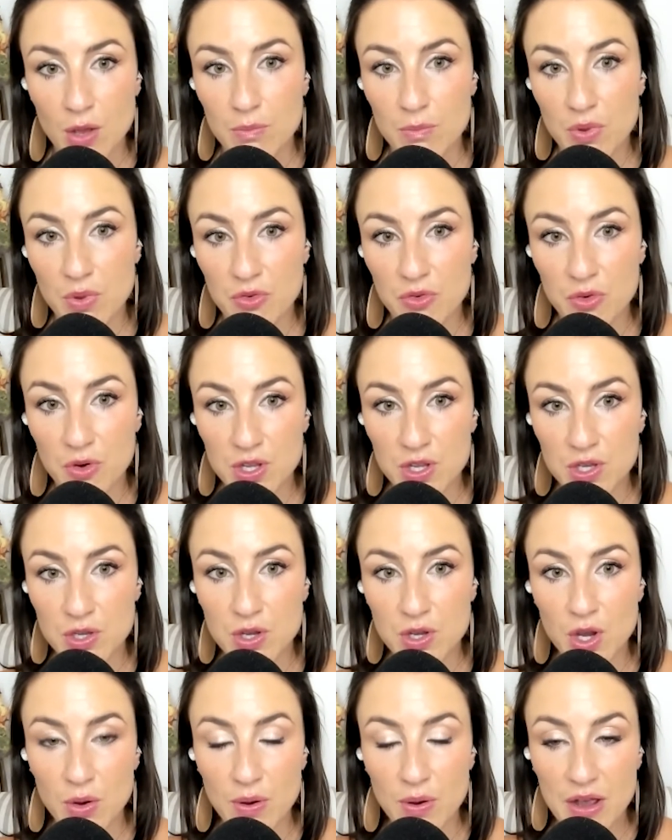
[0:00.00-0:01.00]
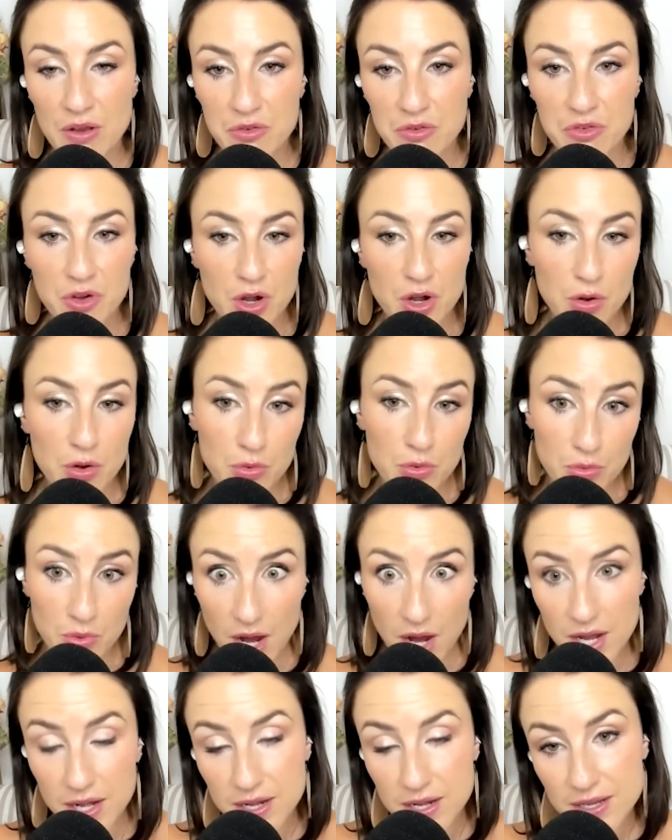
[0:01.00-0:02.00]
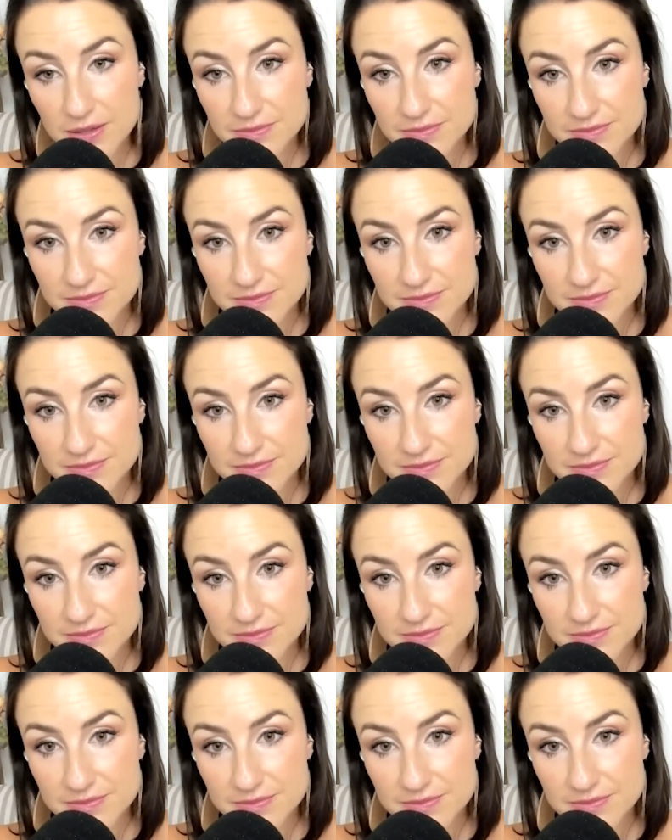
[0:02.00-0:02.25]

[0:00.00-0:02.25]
before you go out for a run.